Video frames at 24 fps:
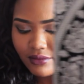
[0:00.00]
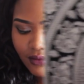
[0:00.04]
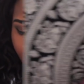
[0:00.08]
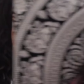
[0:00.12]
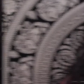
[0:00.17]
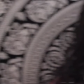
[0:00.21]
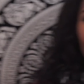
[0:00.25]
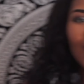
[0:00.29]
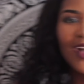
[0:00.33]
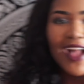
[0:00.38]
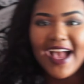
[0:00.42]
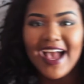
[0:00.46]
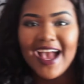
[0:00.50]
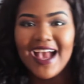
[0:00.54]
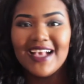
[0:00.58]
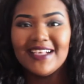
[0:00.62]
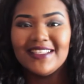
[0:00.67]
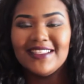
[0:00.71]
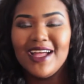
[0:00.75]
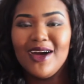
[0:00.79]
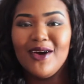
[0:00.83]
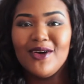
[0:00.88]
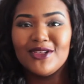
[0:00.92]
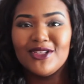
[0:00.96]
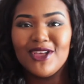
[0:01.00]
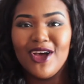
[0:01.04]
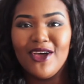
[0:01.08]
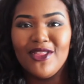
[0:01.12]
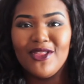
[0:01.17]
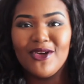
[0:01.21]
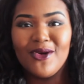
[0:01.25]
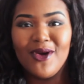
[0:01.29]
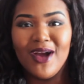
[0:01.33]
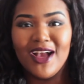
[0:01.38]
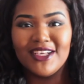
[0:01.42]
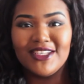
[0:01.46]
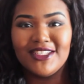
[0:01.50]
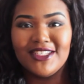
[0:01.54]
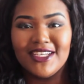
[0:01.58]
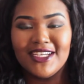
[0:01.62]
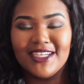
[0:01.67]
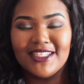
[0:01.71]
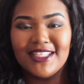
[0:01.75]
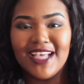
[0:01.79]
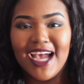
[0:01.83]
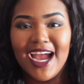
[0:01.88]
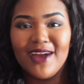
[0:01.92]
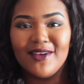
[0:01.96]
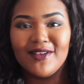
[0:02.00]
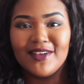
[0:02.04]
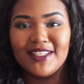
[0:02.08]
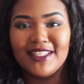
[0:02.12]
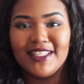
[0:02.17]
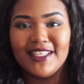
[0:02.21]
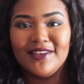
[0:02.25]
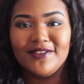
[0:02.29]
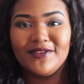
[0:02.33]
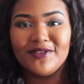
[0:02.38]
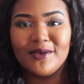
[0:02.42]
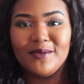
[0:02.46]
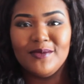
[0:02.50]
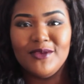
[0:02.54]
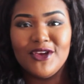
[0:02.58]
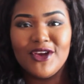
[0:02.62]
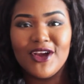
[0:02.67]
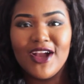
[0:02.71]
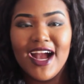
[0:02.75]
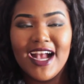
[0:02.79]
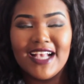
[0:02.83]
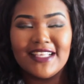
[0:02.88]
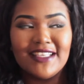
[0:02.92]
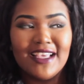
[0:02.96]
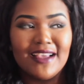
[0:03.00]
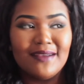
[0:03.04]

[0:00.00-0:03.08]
So guys, that was all the questions I received from you guys.